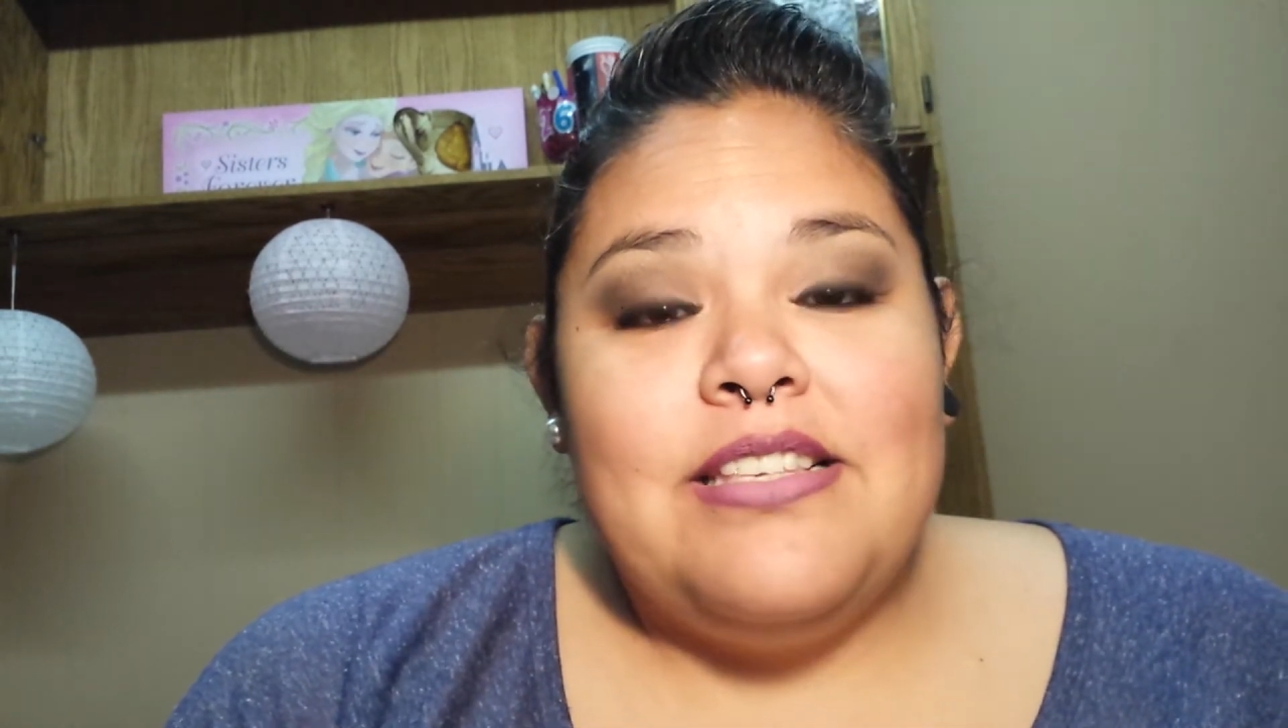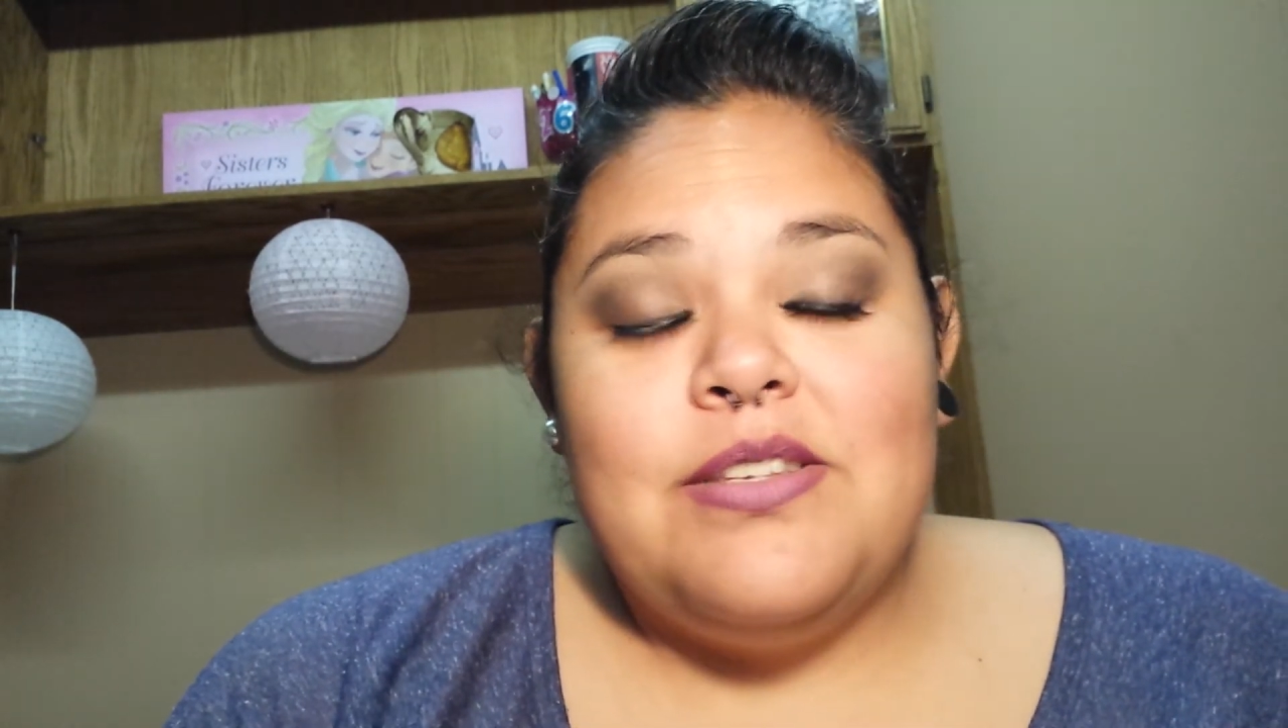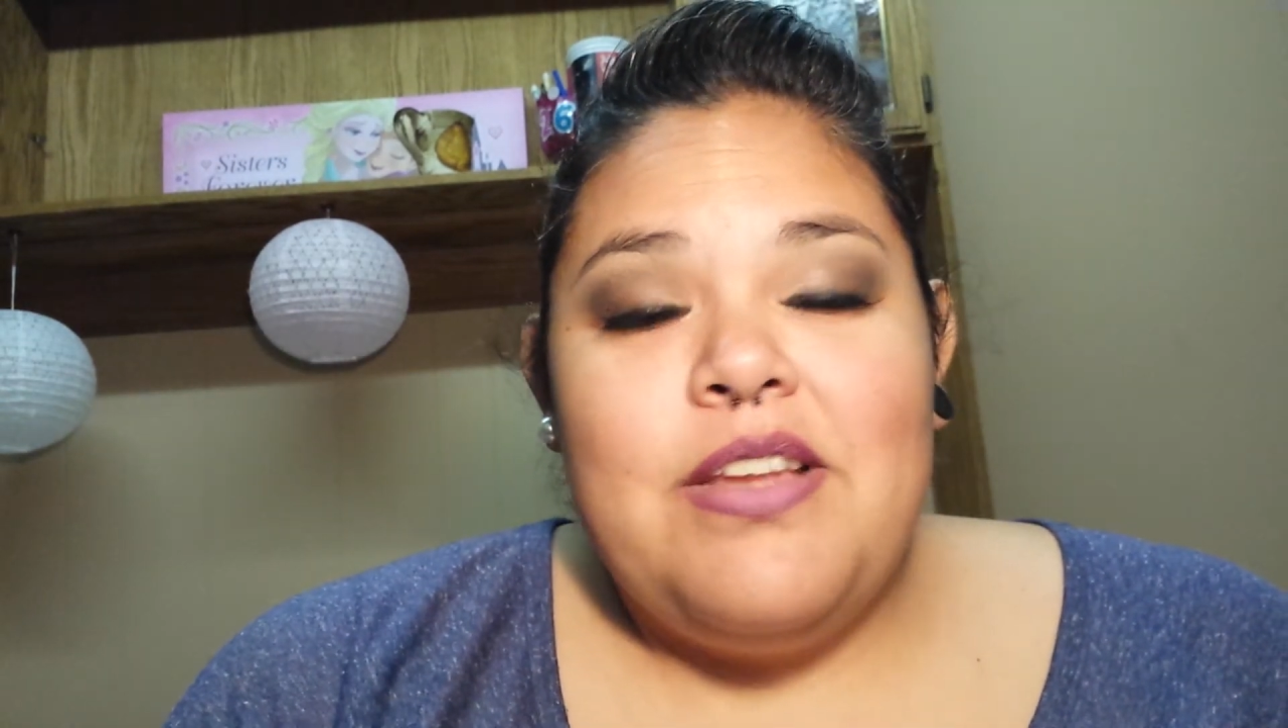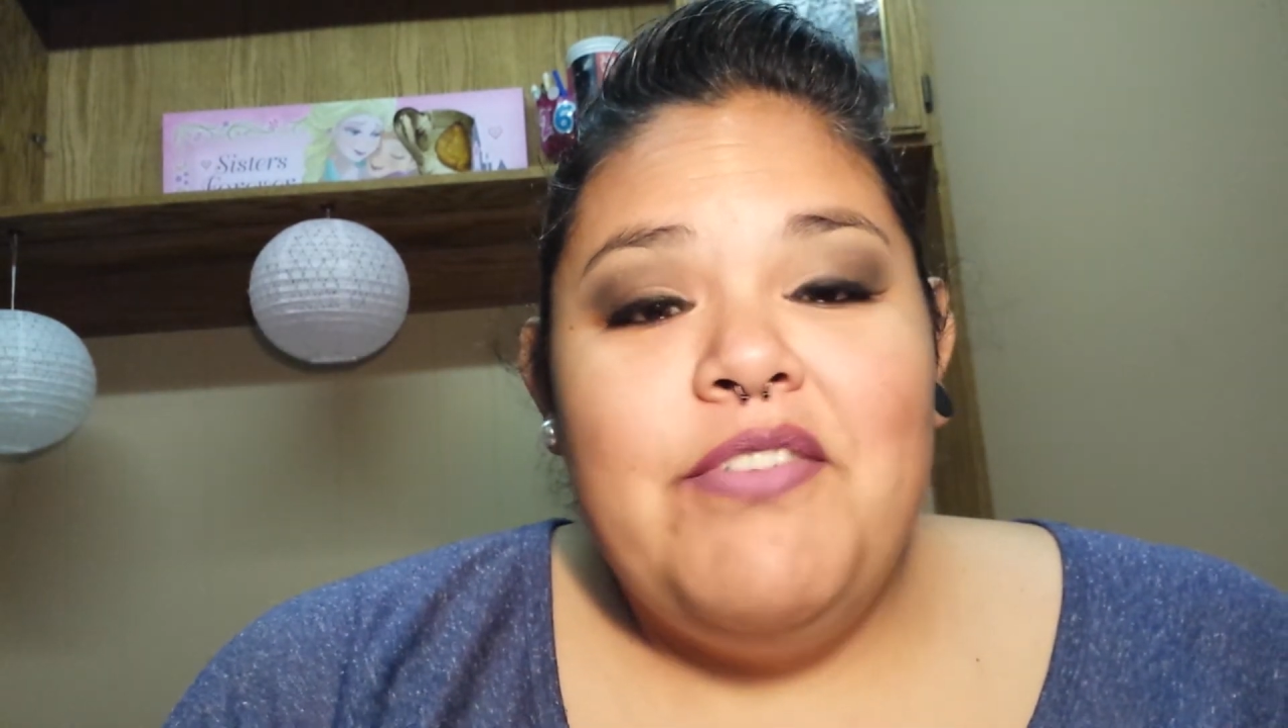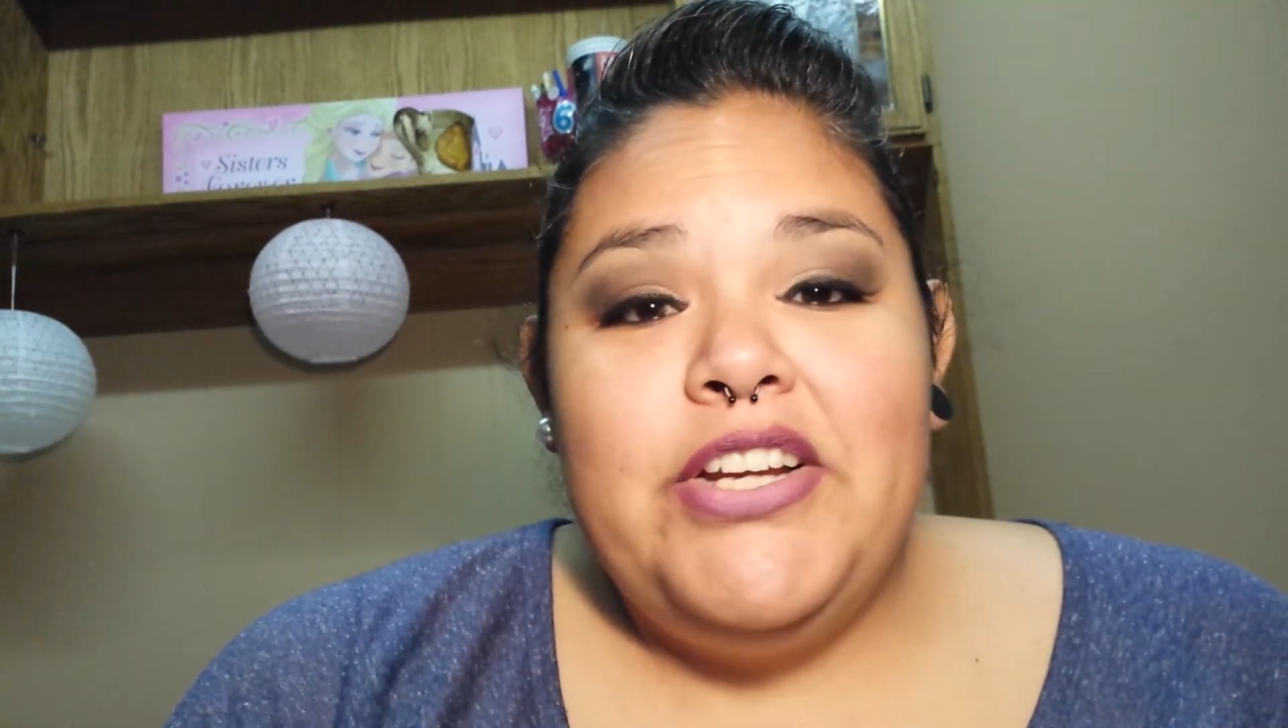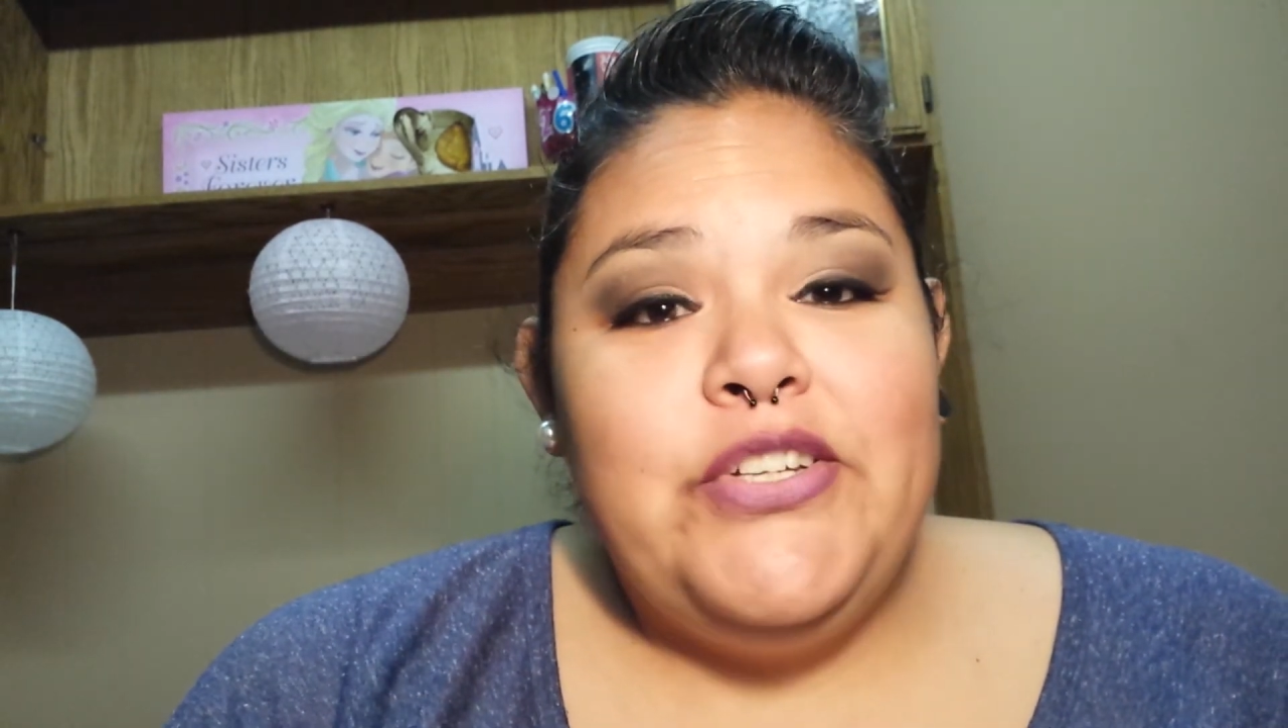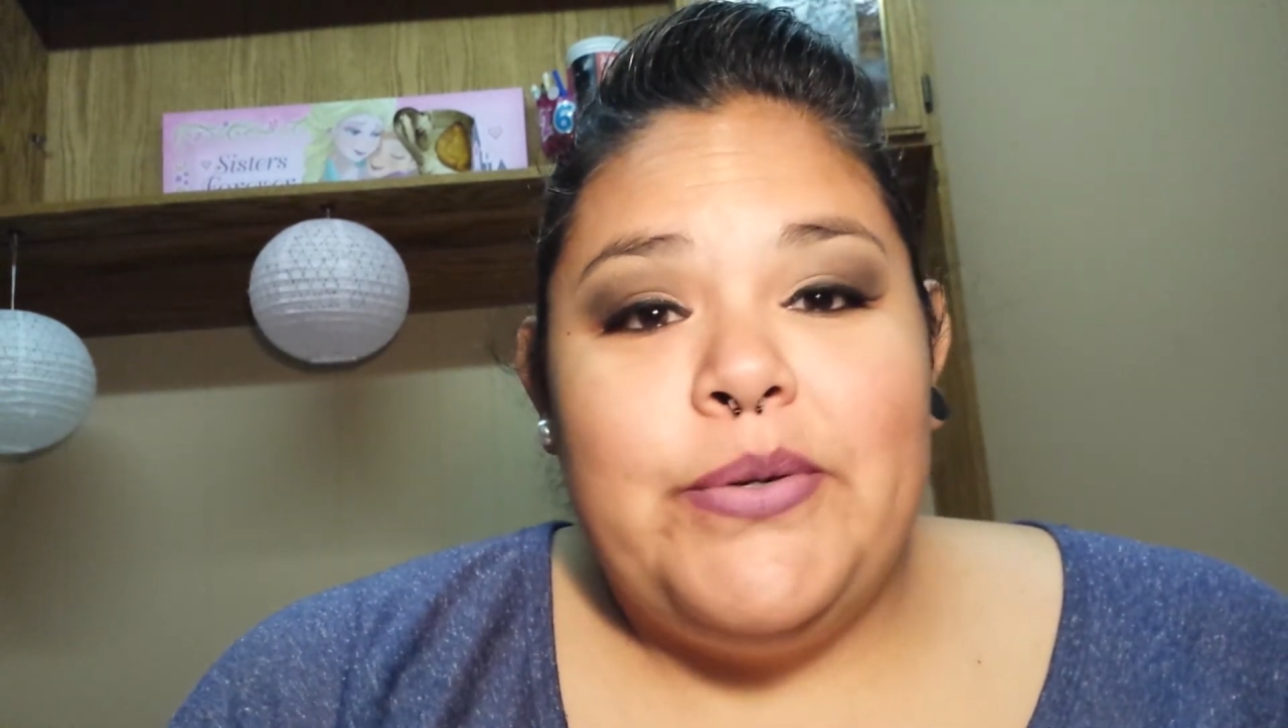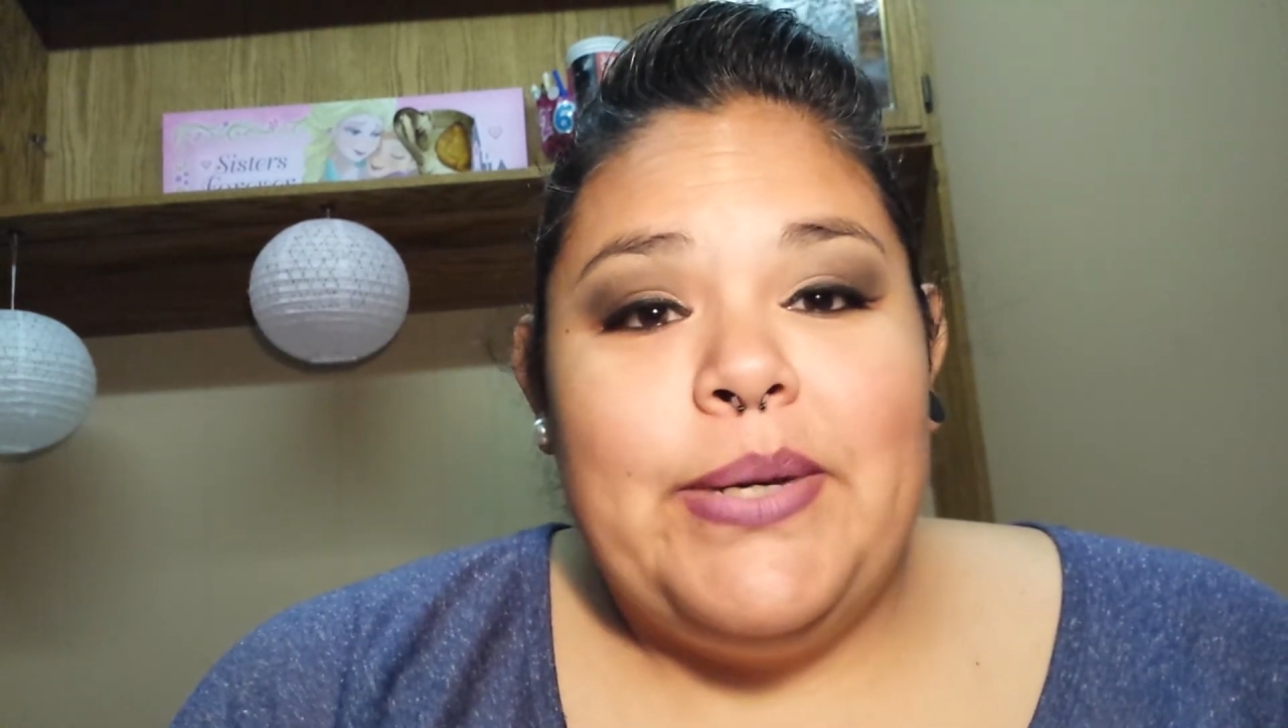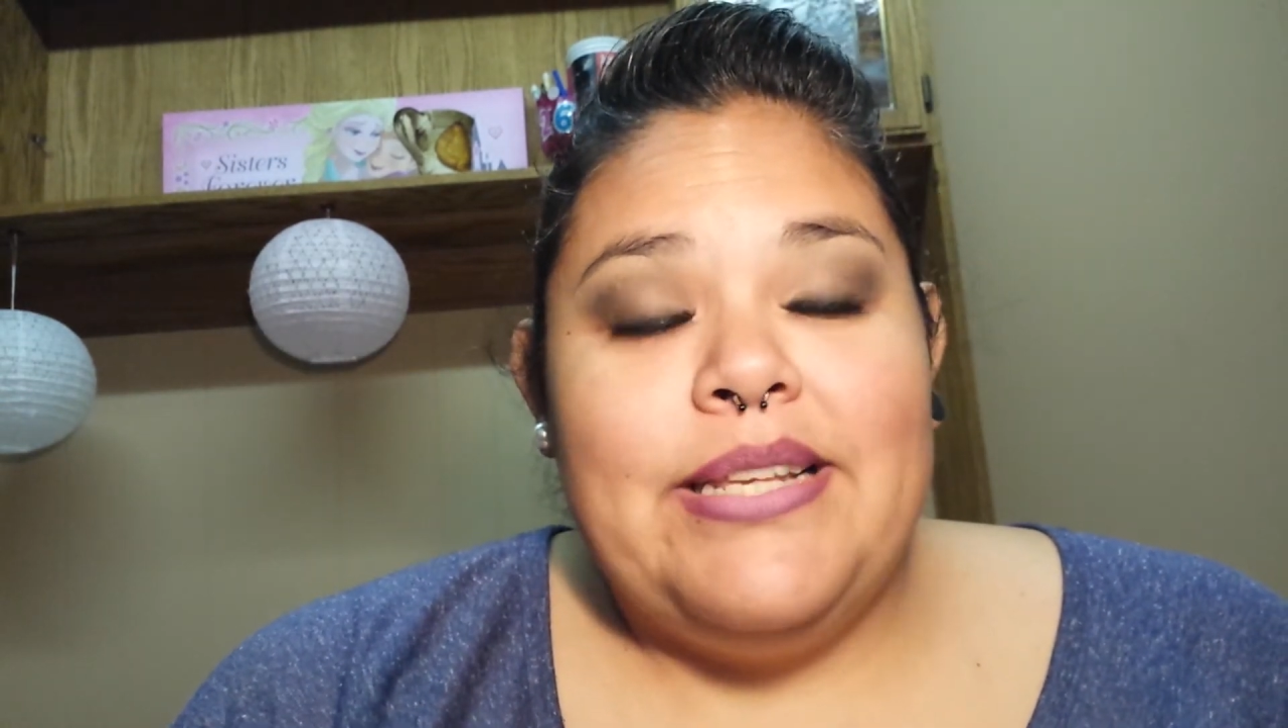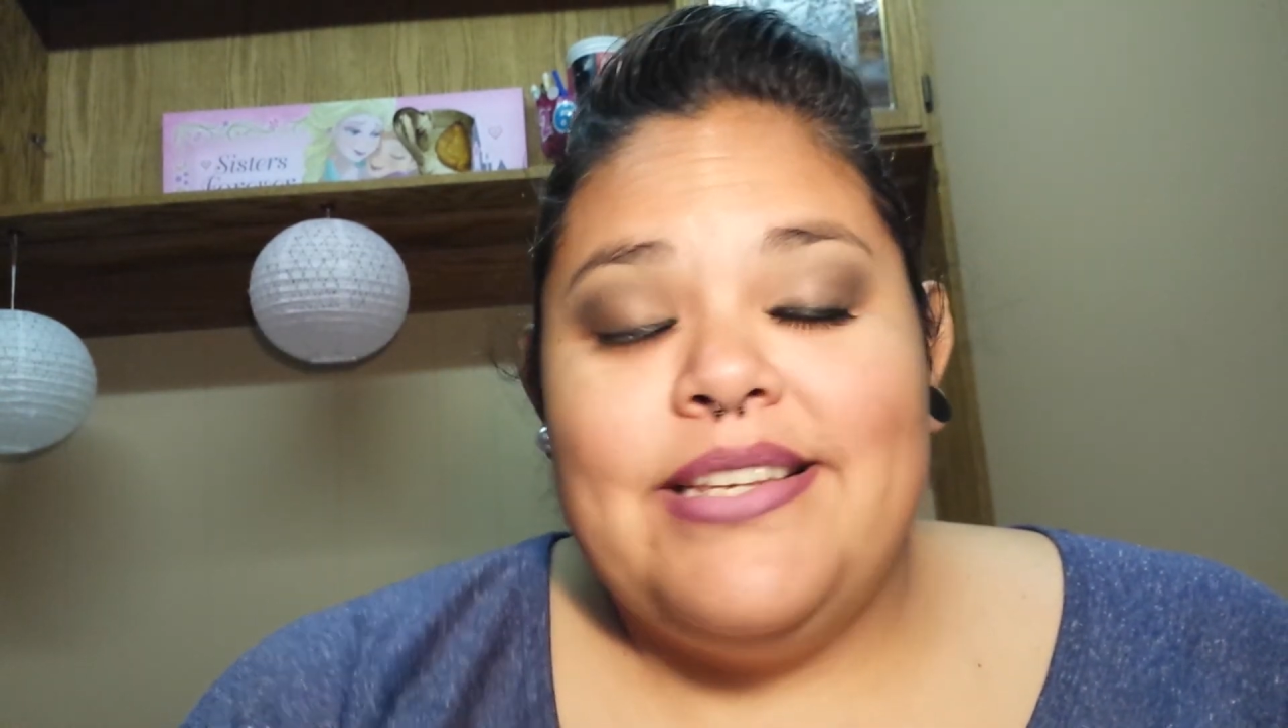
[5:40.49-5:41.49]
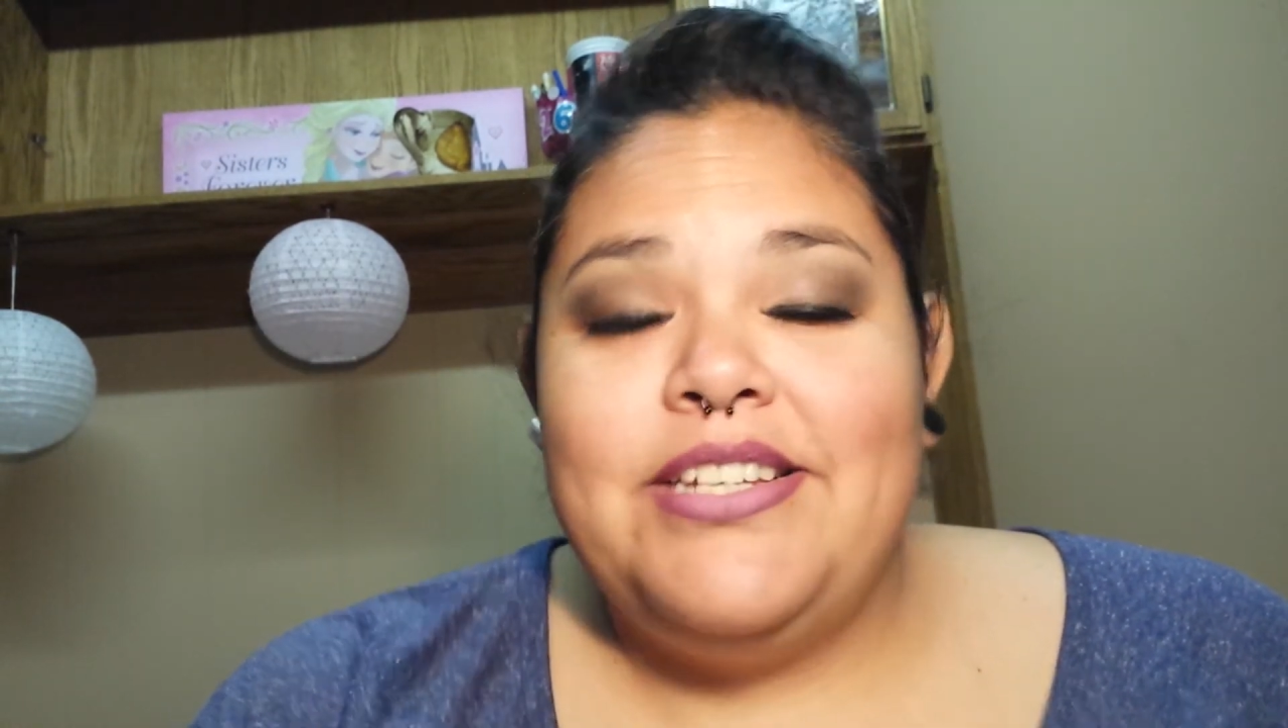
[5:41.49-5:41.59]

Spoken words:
so it's not very strenuous.